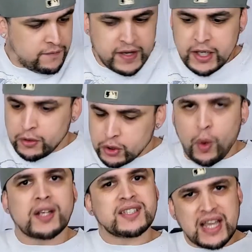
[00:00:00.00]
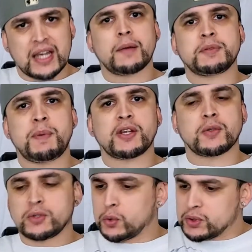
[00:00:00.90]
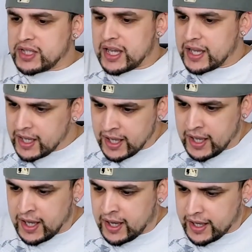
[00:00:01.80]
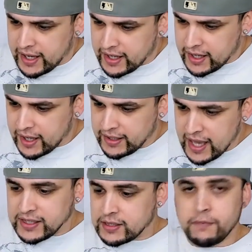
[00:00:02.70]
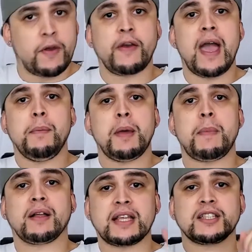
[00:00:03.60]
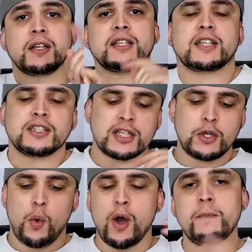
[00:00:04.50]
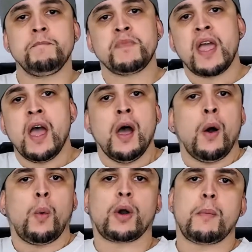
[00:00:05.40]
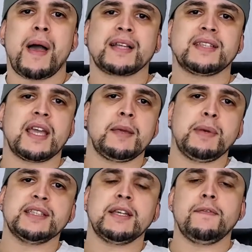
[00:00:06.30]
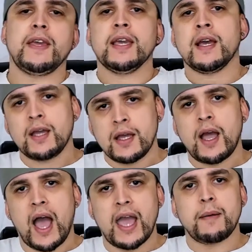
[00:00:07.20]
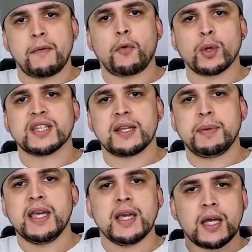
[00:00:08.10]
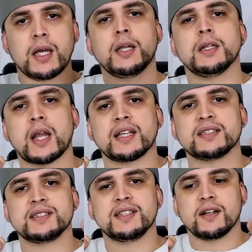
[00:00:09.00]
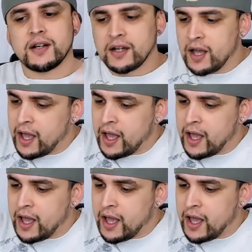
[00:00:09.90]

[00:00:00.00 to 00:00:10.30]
video to our stand-up special Tuesday. And yes, very happy about that. So let's continue on. Welcome back to Eddie B TV. I am, of course, Eddie B. Nice to see y'all.